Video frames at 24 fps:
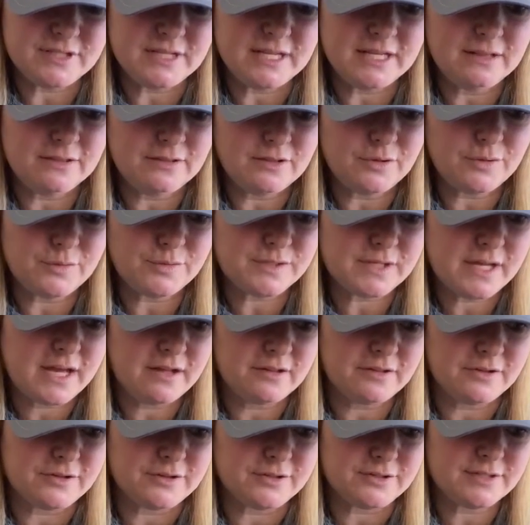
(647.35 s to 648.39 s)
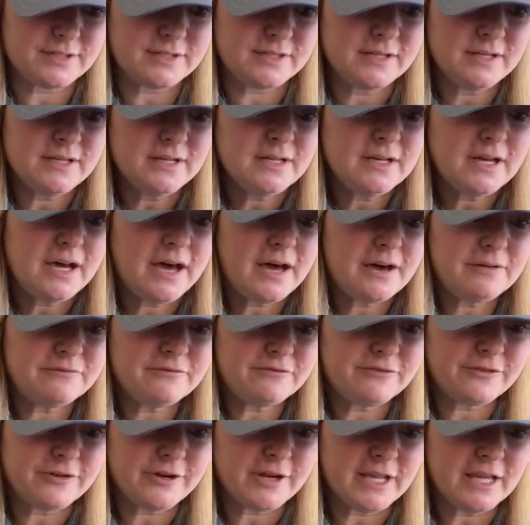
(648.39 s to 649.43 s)
in those colors.
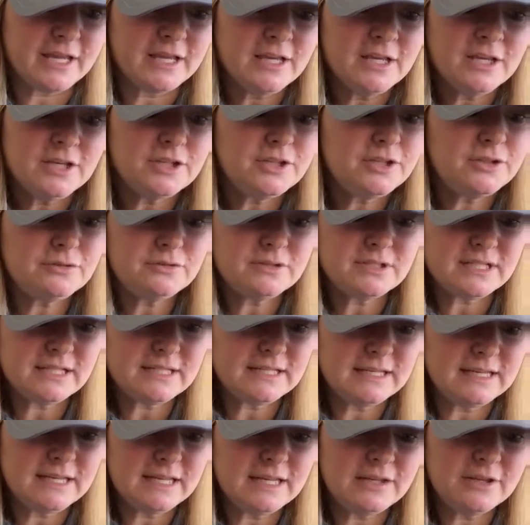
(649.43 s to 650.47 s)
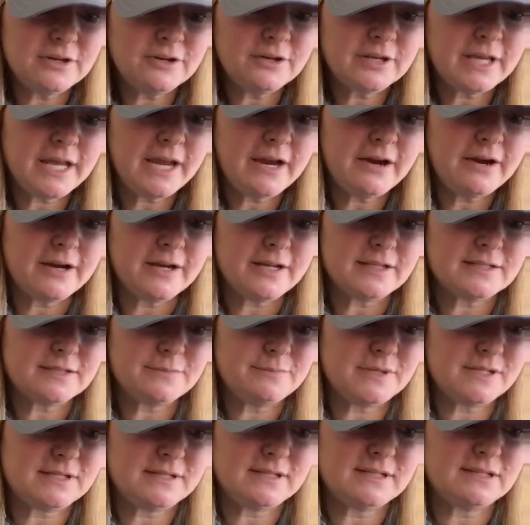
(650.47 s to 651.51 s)
Humphrey, you didn't eat your carrots,
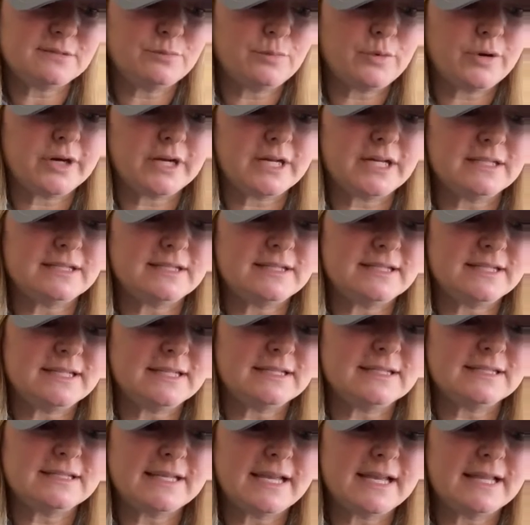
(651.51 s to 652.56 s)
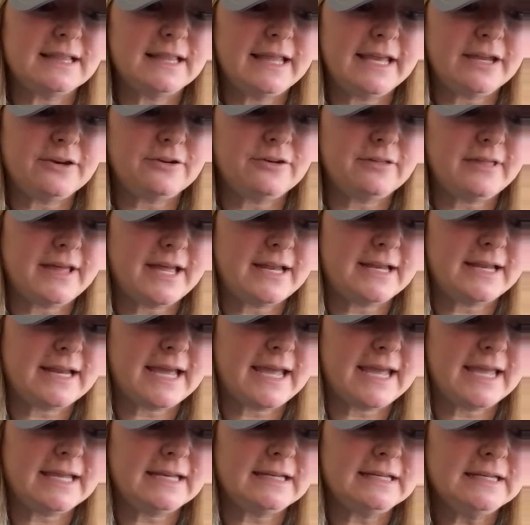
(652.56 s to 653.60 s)
Mrs. Morgenstein said later that
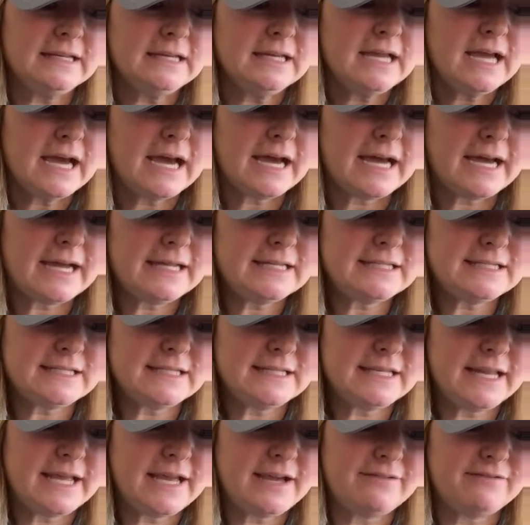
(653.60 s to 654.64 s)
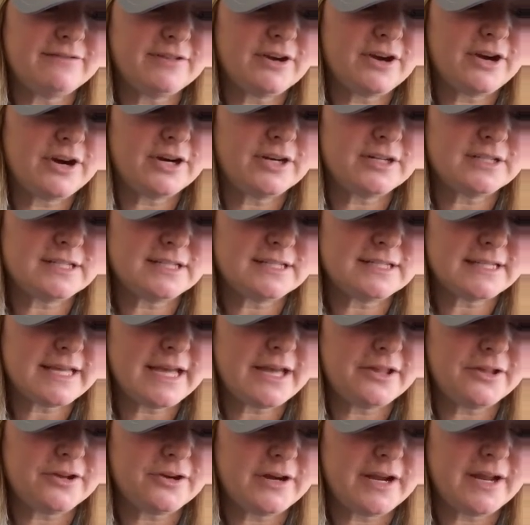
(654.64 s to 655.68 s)
night. I didn't have the heart to
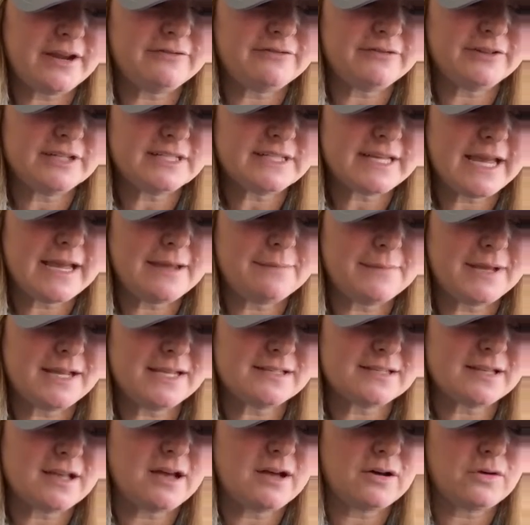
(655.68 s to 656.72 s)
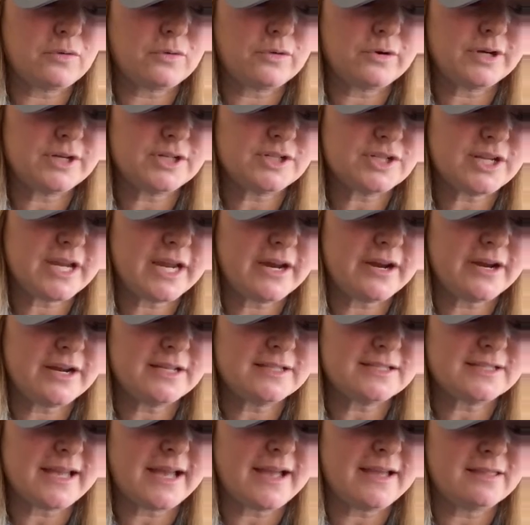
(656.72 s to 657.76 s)
tell her every time I saw orange
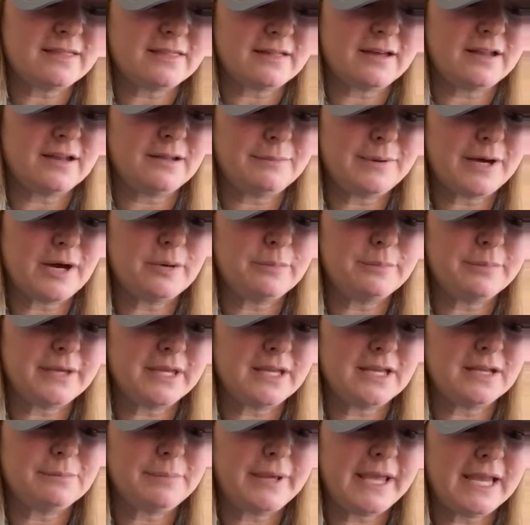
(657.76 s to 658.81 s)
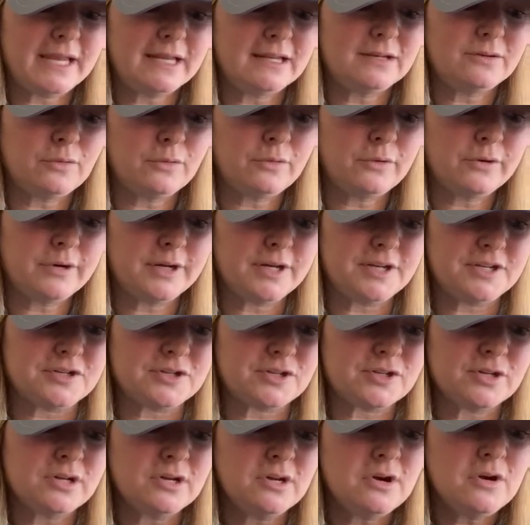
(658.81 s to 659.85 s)
carrots, I thought about being painted
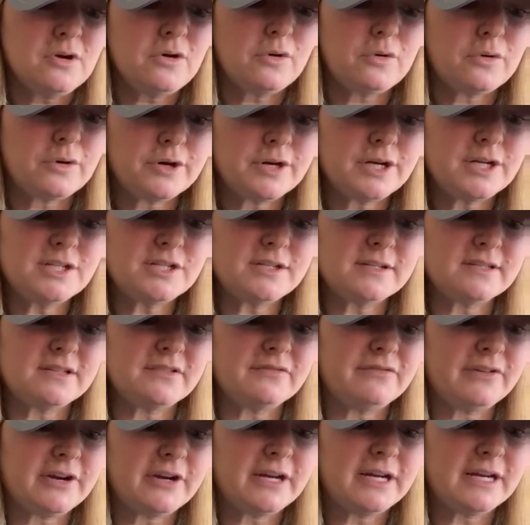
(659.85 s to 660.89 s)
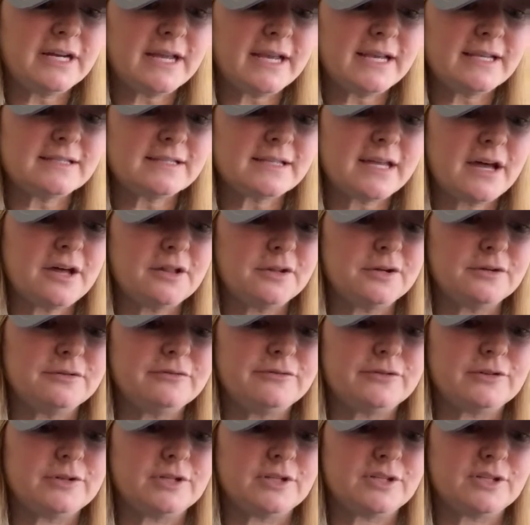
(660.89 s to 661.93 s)
orange. Orange is a very nice color for a